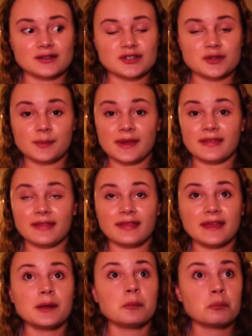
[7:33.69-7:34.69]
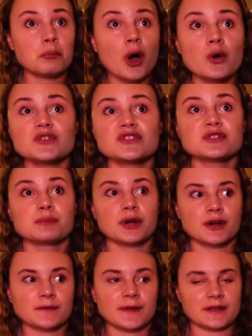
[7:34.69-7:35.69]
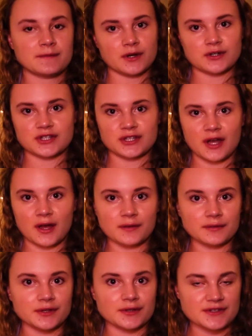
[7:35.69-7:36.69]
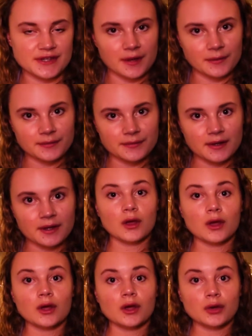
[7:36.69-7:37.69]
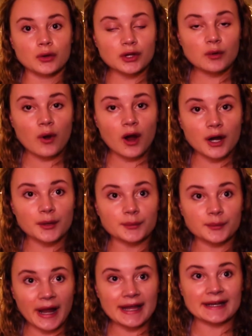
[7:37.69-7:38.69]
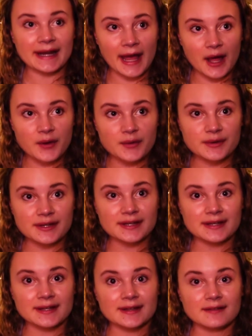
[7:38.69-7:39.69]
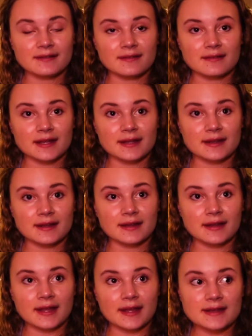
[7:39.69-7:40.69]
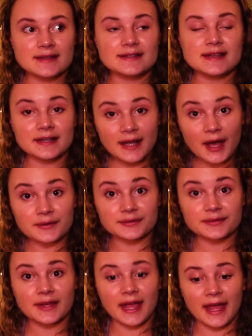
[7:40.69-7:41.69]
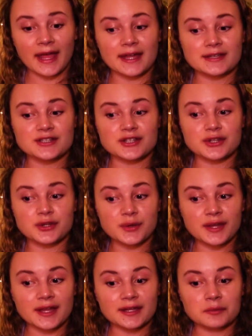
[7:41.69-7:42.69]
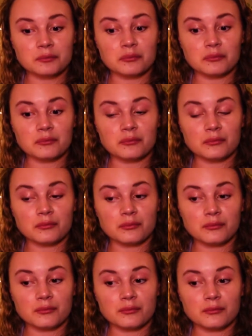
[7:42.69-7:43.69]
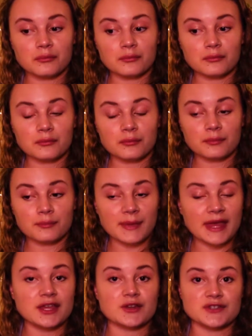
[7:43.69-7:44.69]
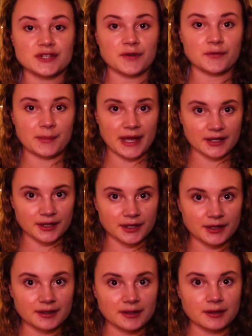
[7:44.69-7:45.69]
to be the most perfect version of yourself. Who you are right now is enough, and you can make yourself better,